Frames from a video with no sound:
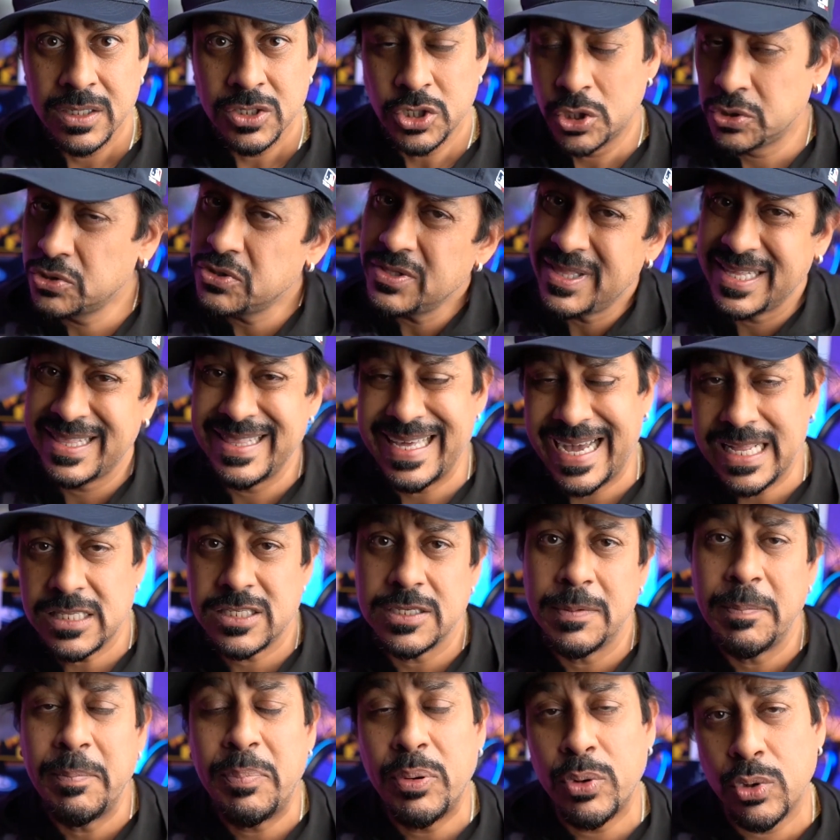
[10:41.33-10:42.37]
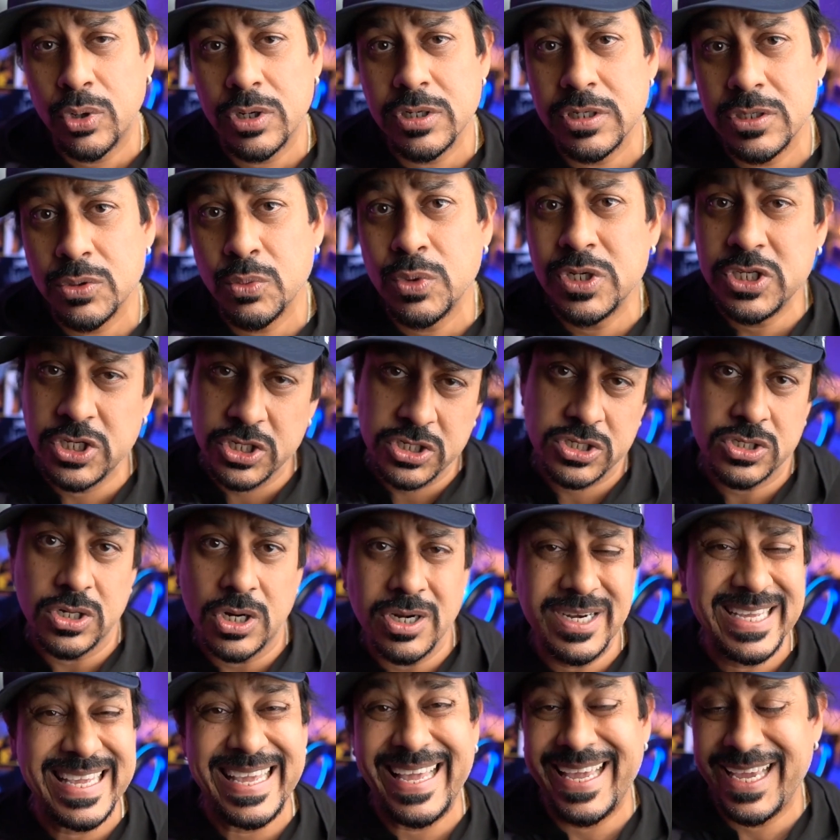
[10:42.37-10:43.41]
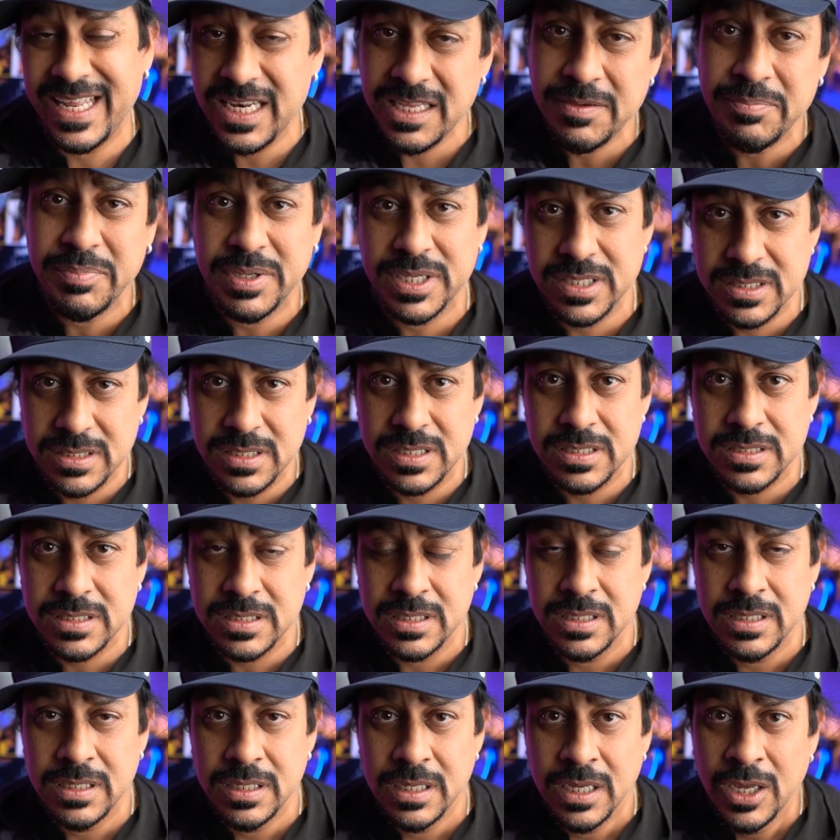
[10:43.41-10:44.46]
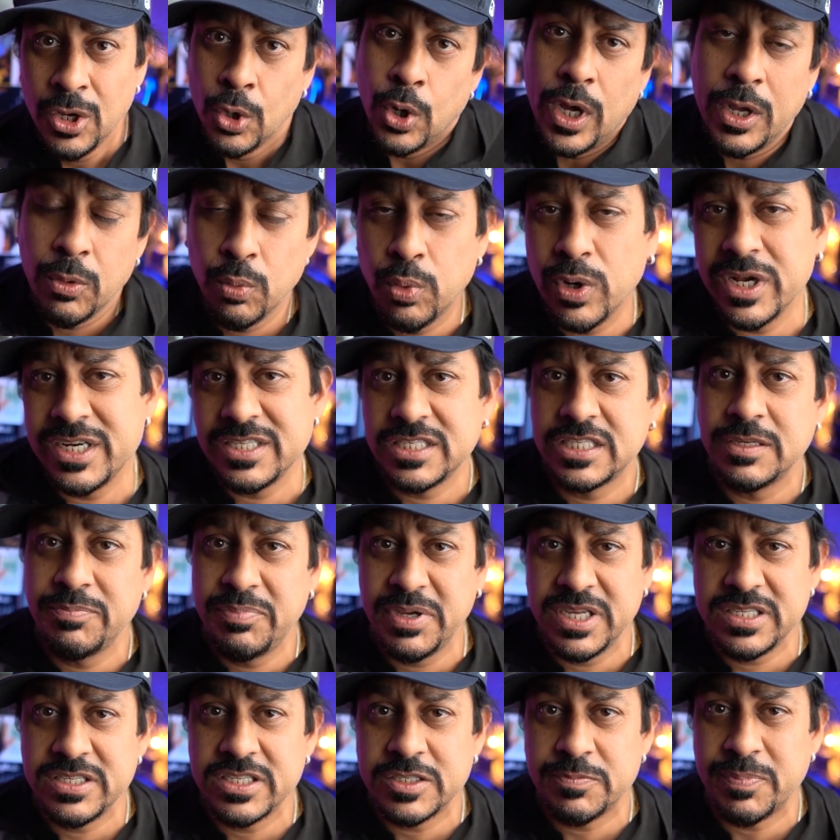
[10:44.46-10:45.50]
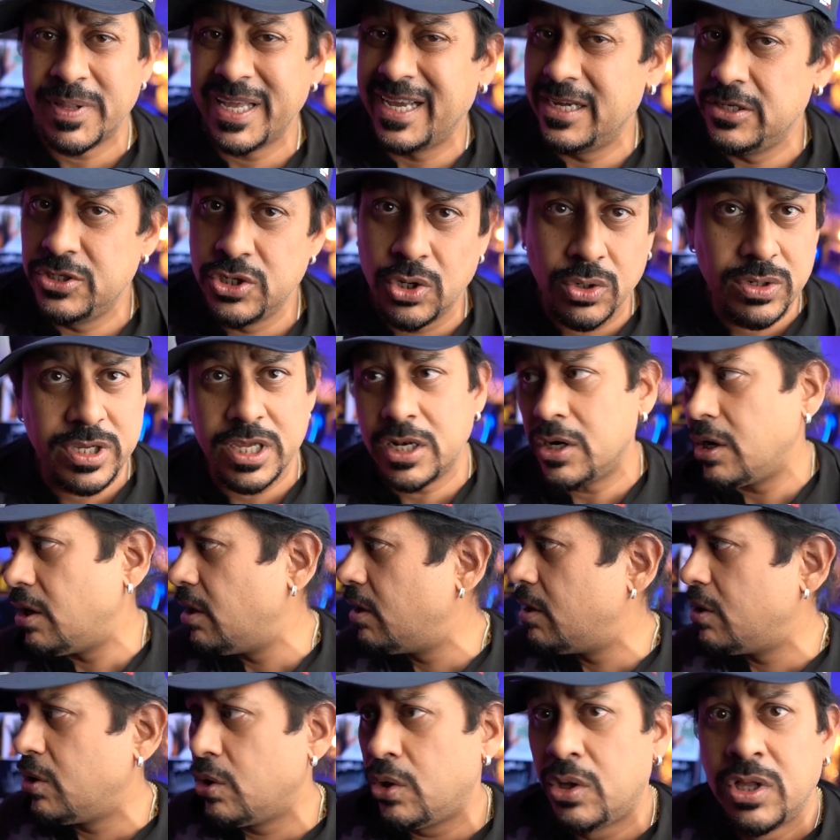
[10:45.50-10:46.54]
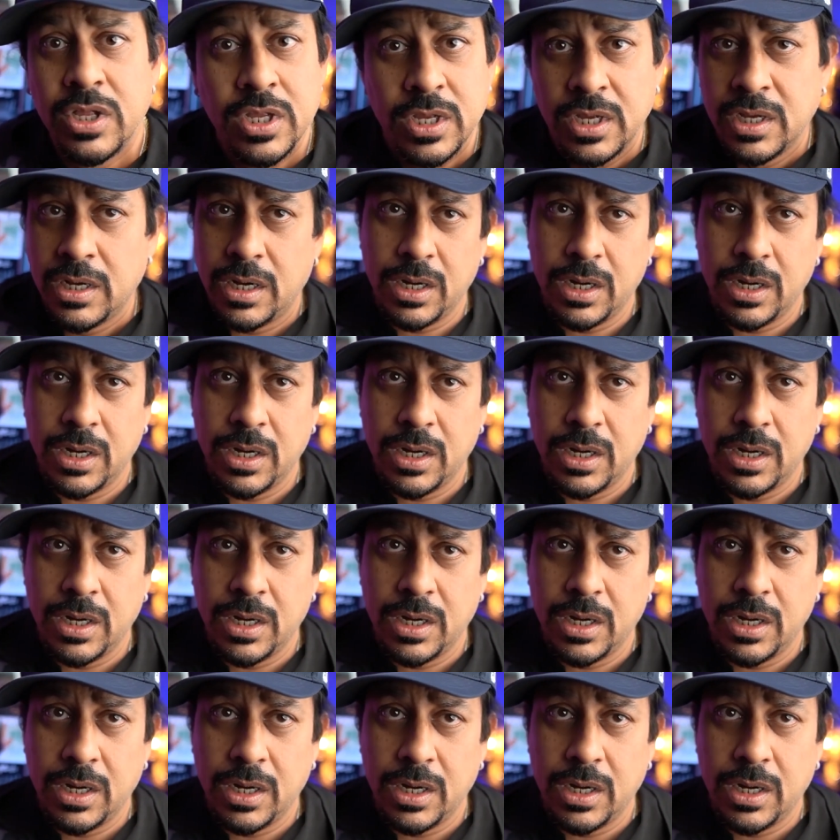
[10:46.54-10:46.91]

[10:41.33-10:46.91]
Don't you think that's important when you're starting any business? And what is the business plan? Don't get all